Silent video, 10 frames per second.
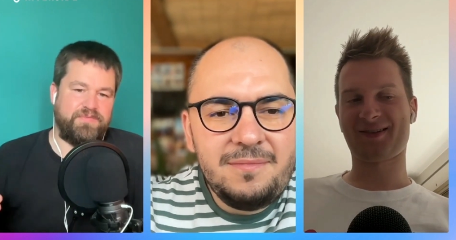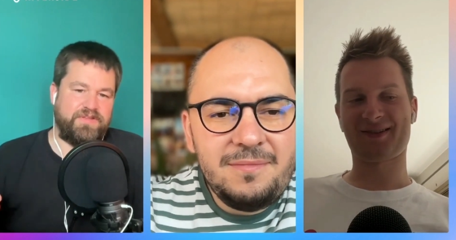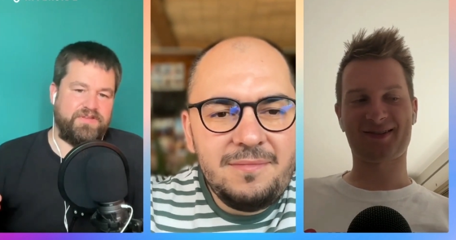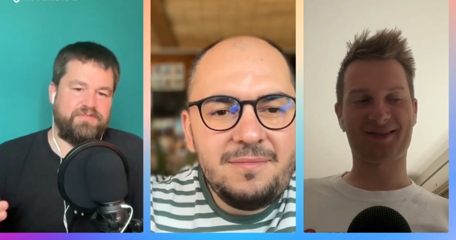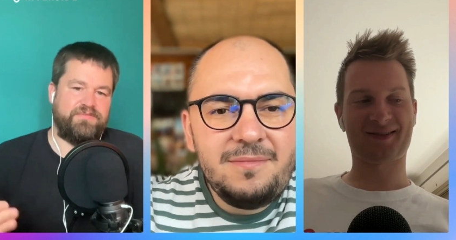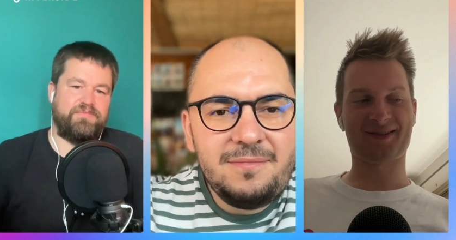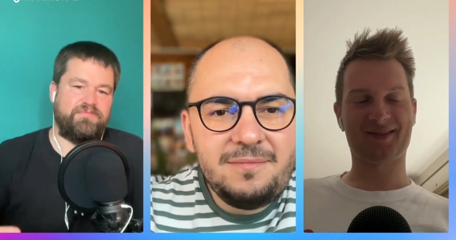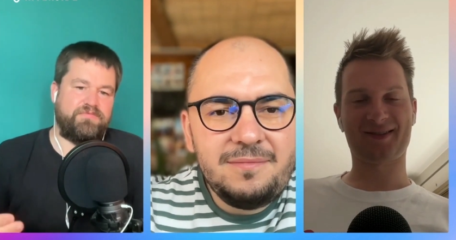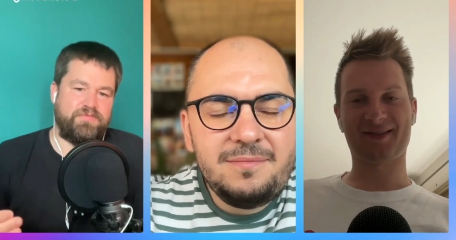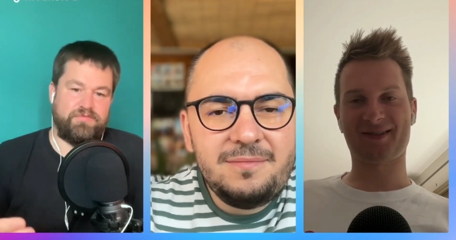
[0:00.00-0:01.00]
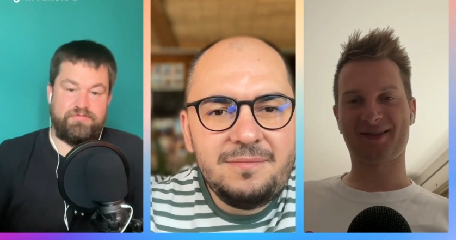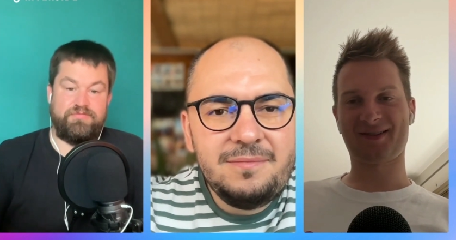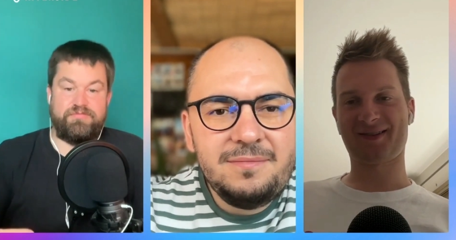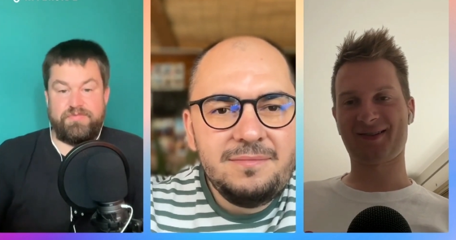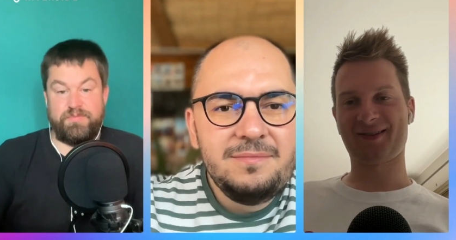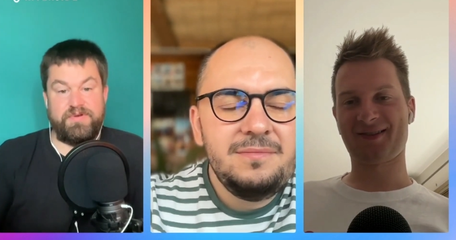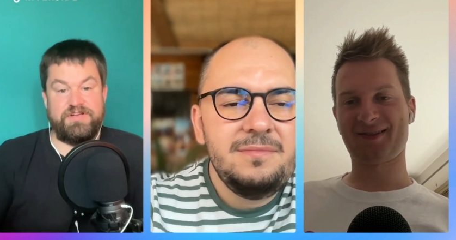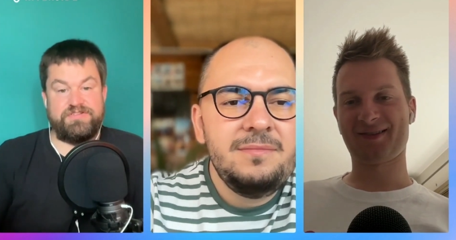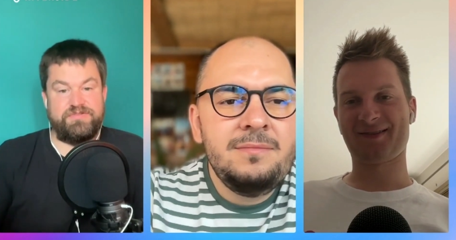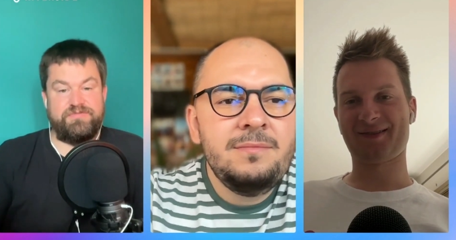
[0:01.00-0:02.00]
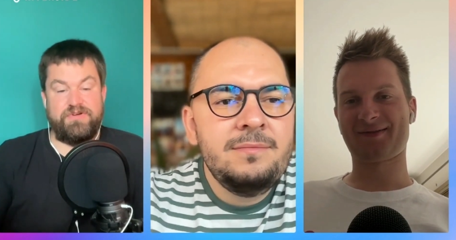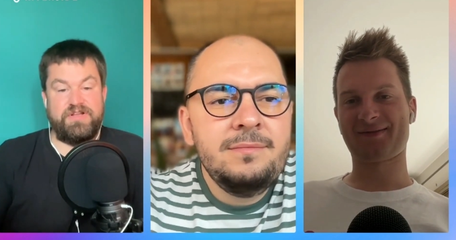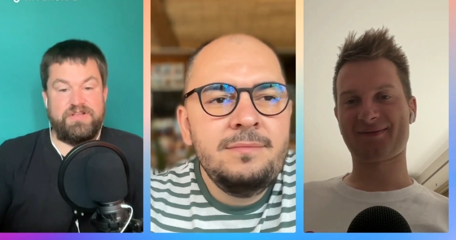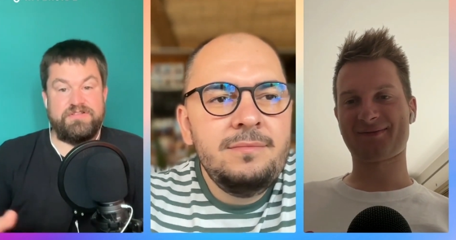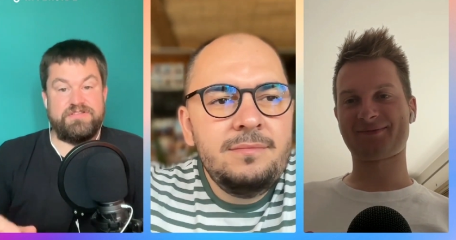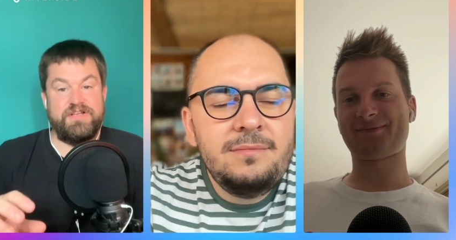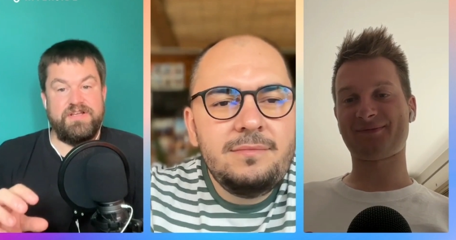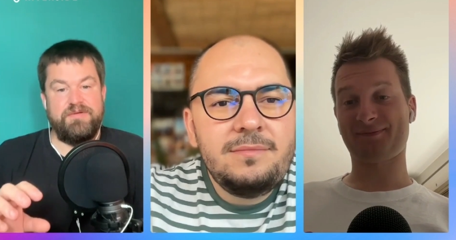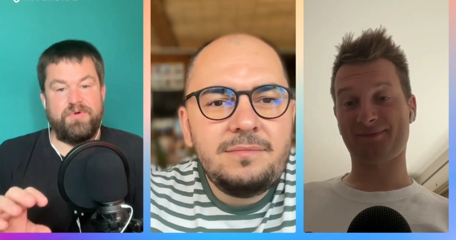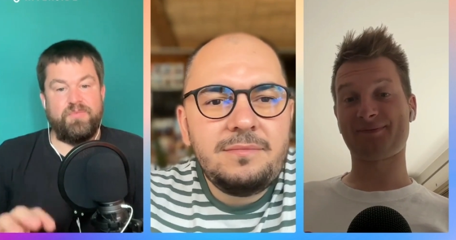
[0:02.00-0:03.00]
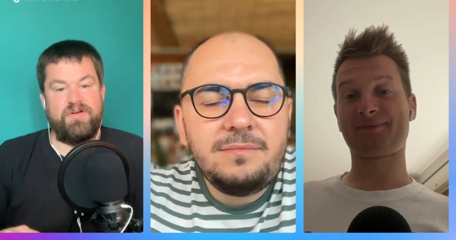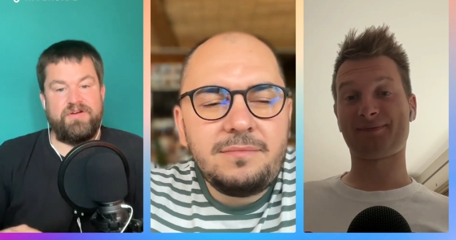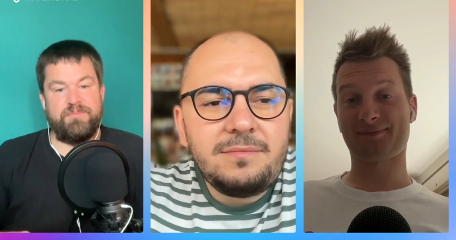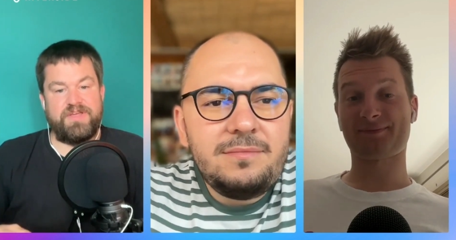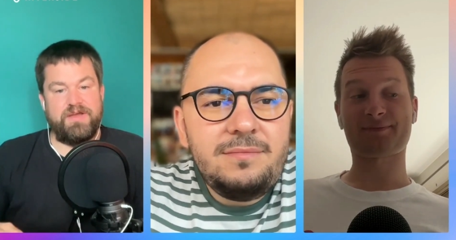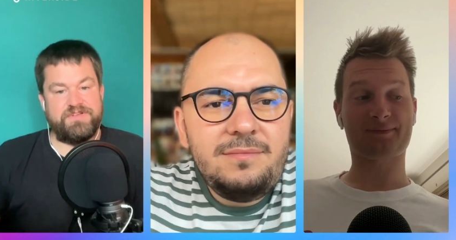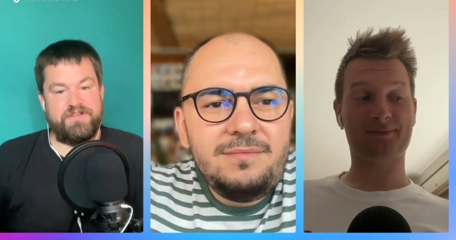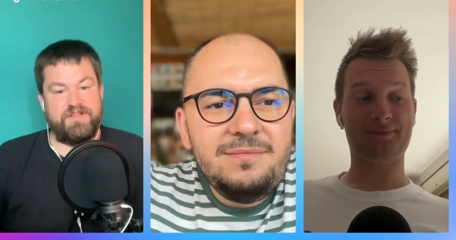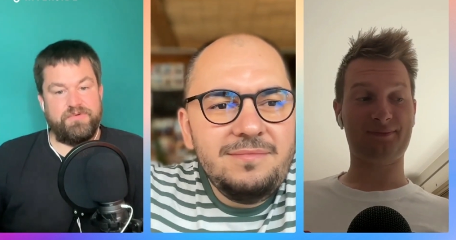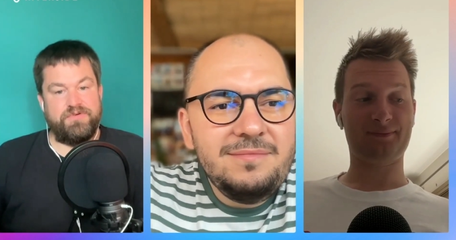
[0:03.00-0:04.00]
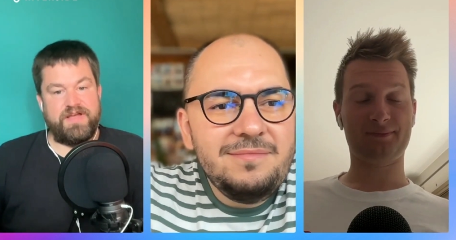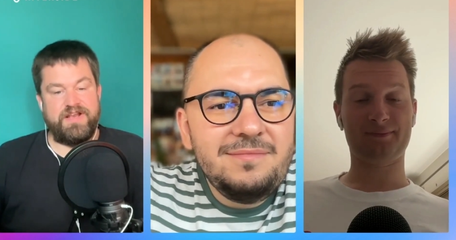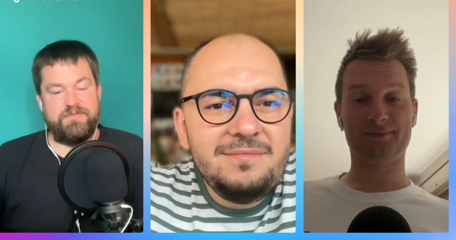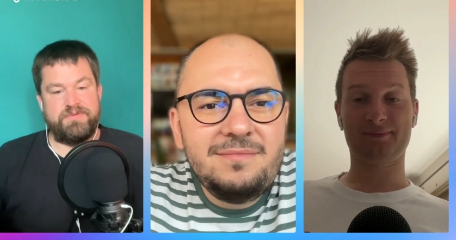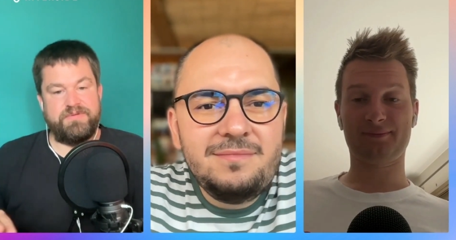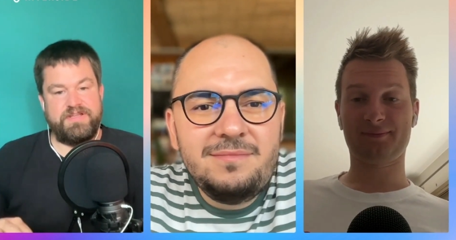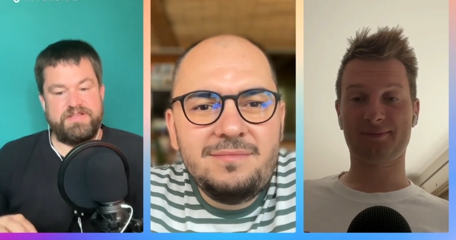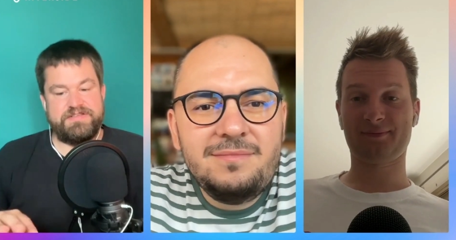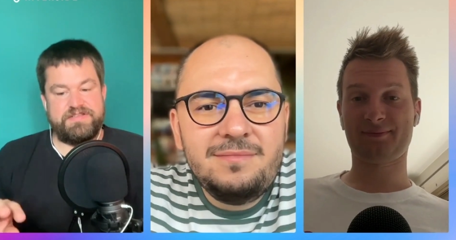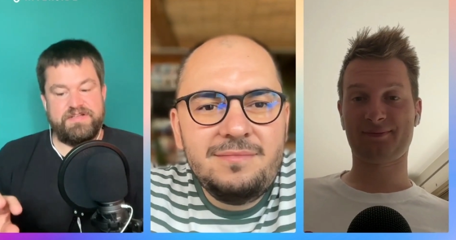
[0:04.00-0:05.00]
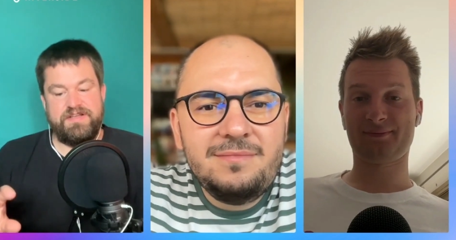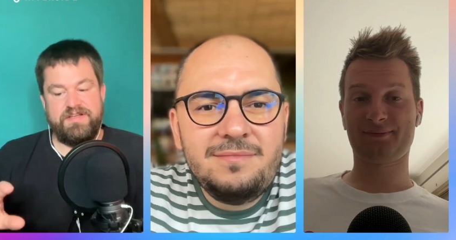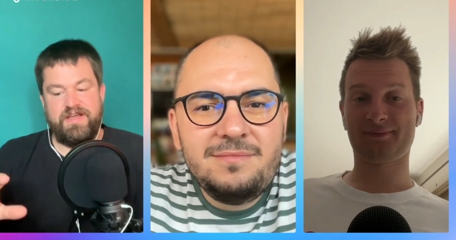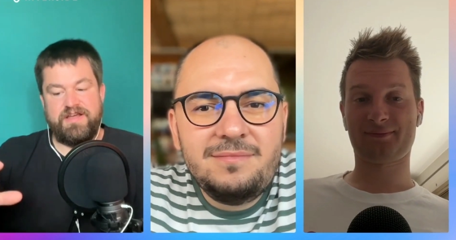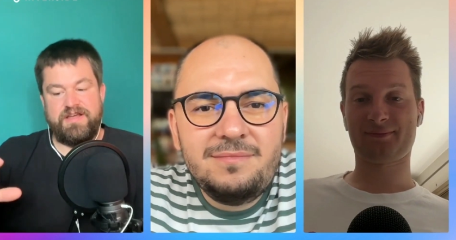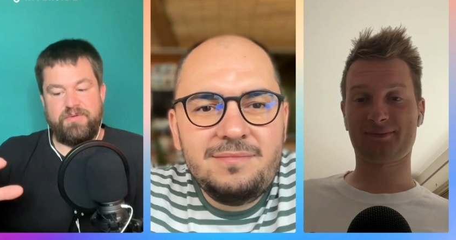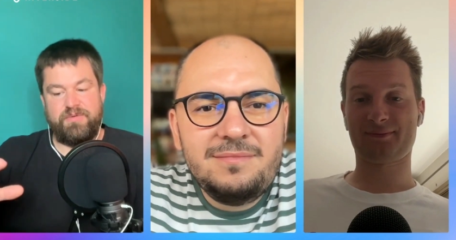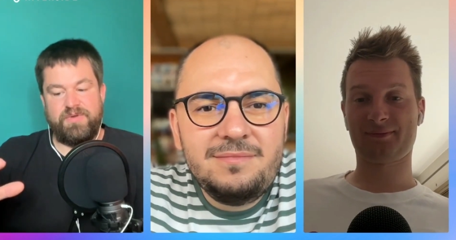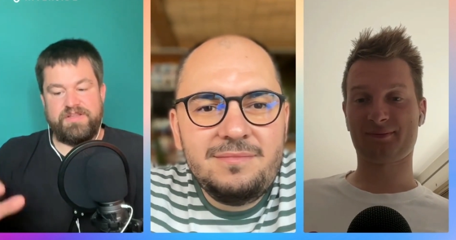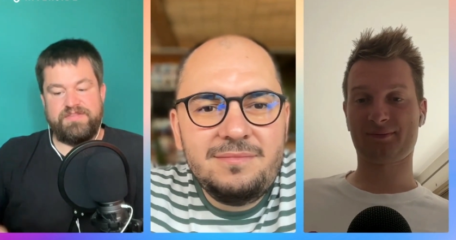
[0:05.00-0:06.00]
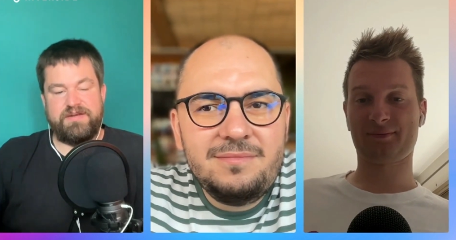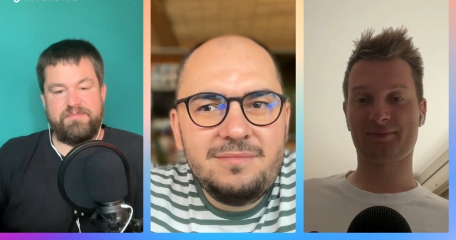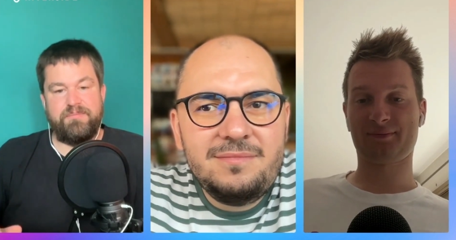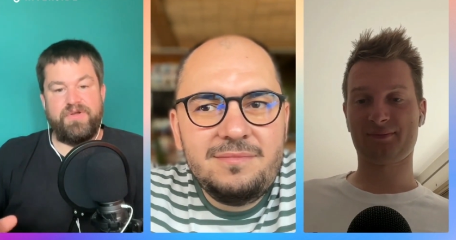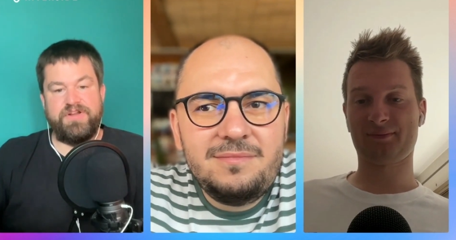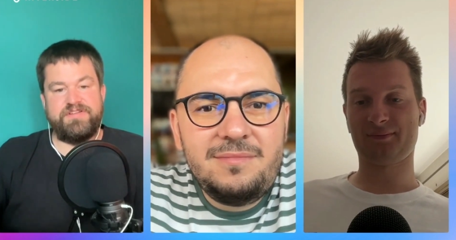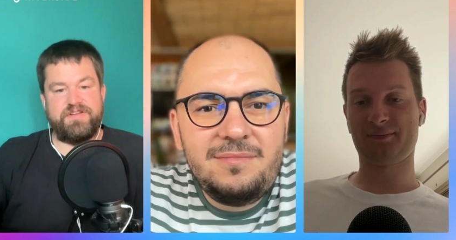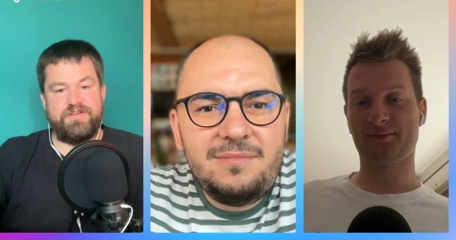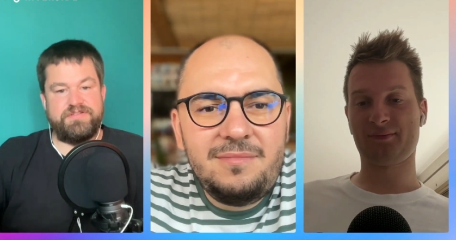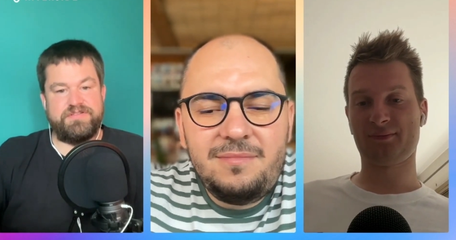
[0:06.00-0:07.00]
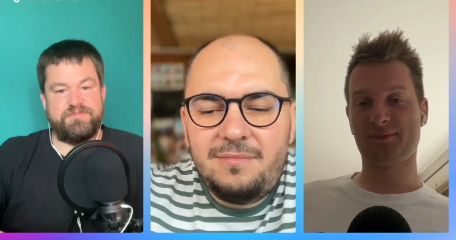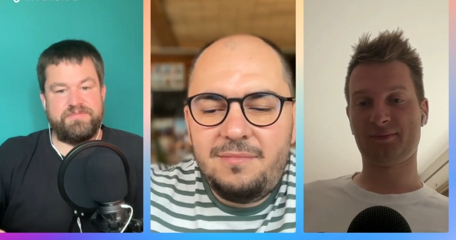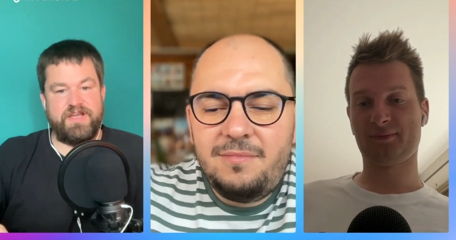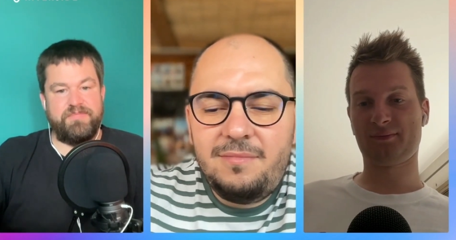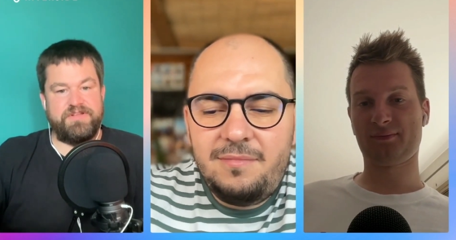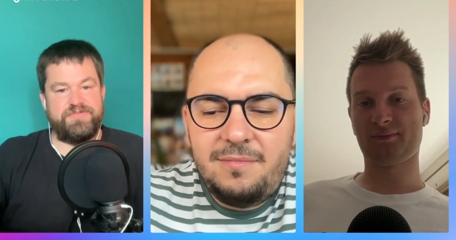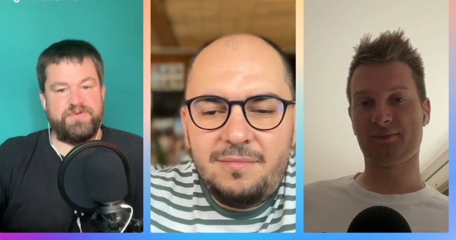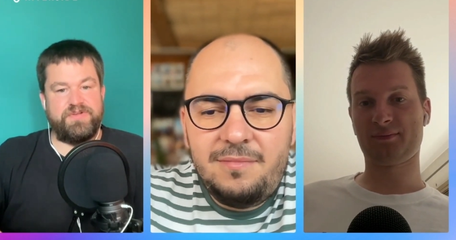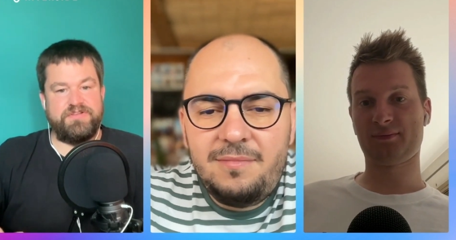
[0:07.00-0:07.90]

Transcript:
Speaker 1: the from initial free use, but where it becomes I think more valuable is uh, we can then monitor those companies for you.